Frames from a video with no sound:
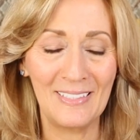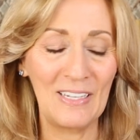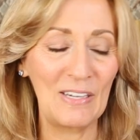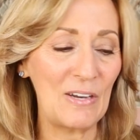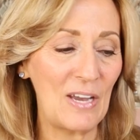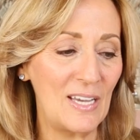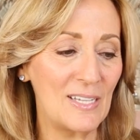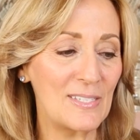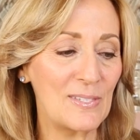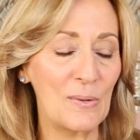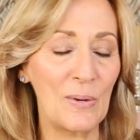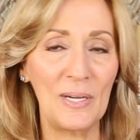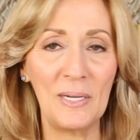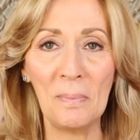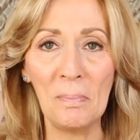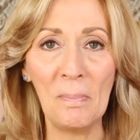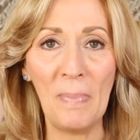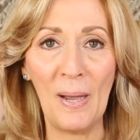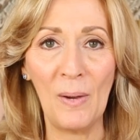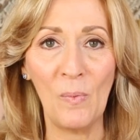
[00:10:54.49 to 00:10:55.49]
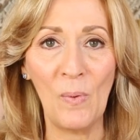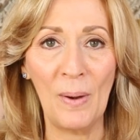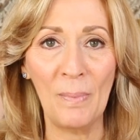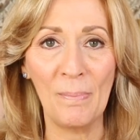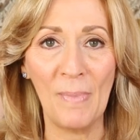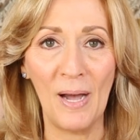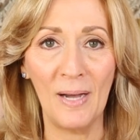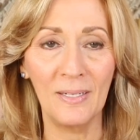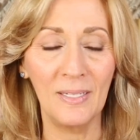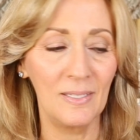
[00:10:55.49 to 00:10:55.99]
Okay, so I didn't buy
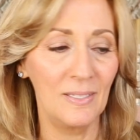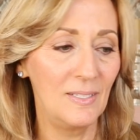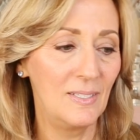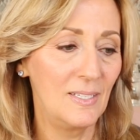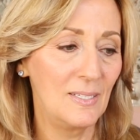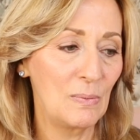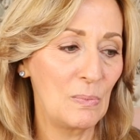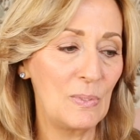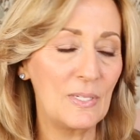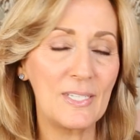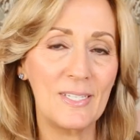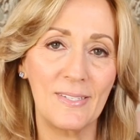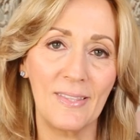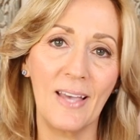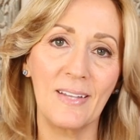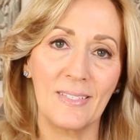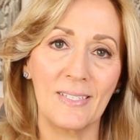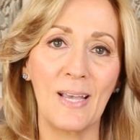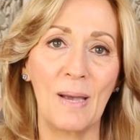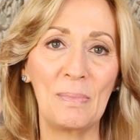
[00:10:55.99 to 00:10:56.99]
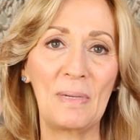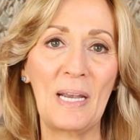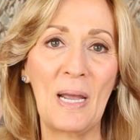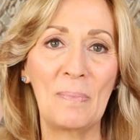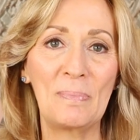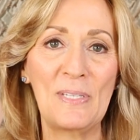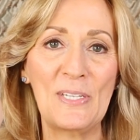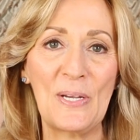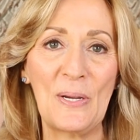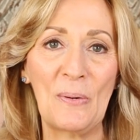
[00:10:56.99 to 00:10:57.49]
one mug which that's coming
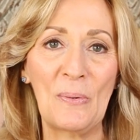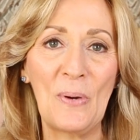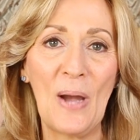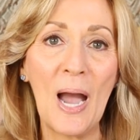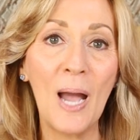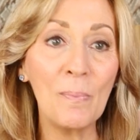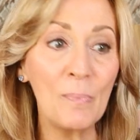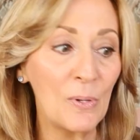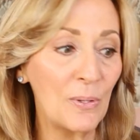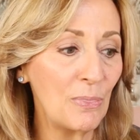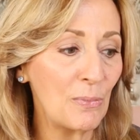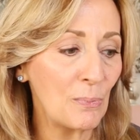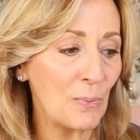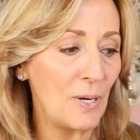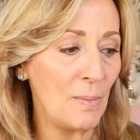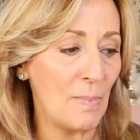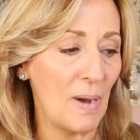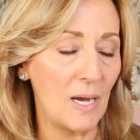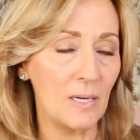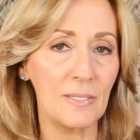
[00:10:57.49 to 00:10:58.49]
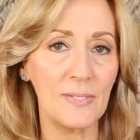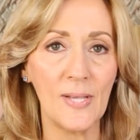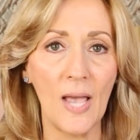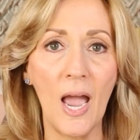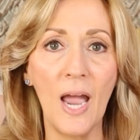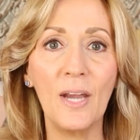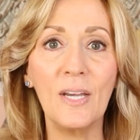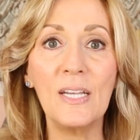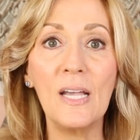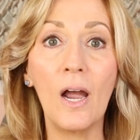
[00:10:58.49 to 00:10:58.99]
up too. I bought three mugs.
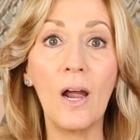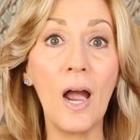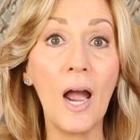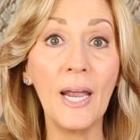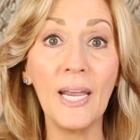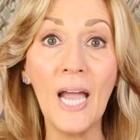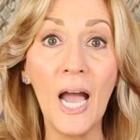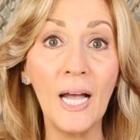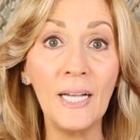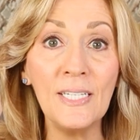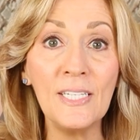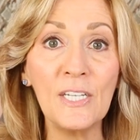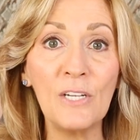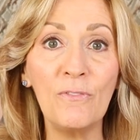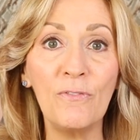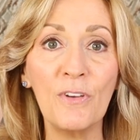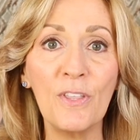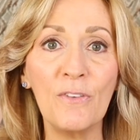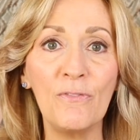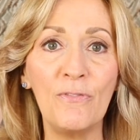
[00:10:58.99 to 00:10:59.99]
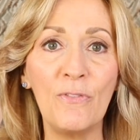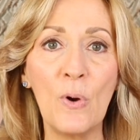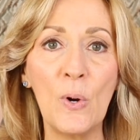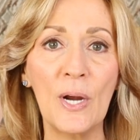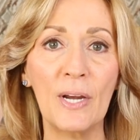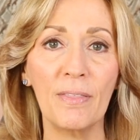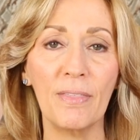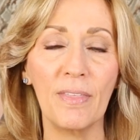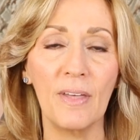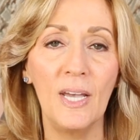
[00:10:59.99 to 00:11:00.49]
I, I hunted for the
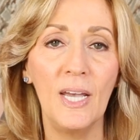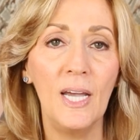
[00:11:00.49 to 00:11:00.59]
fourth.